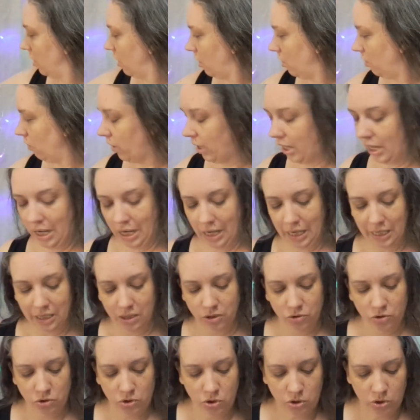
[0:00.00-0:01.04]
Okay,
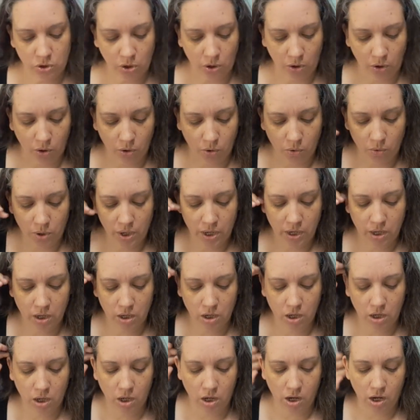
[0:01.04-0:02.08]
so
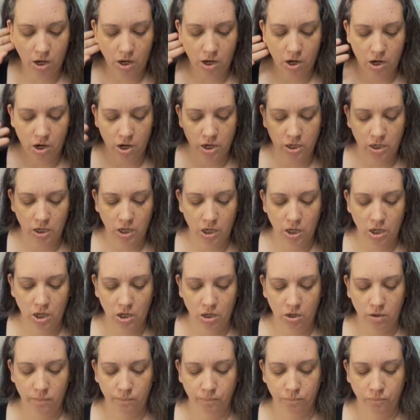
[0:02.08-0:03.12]
on
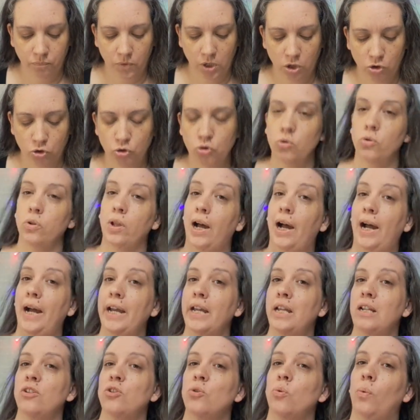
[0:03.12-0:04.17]

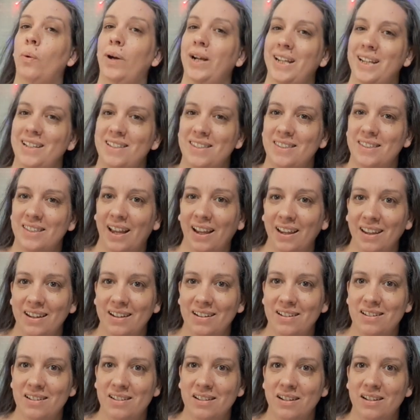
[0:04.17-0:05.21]
July
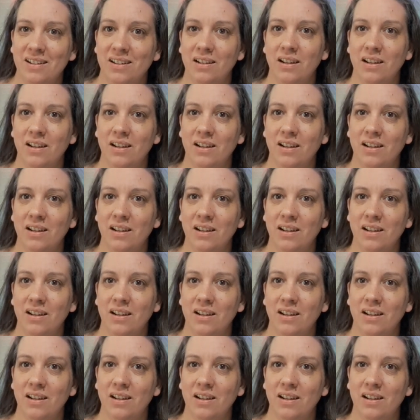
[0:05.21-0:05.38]
22nd,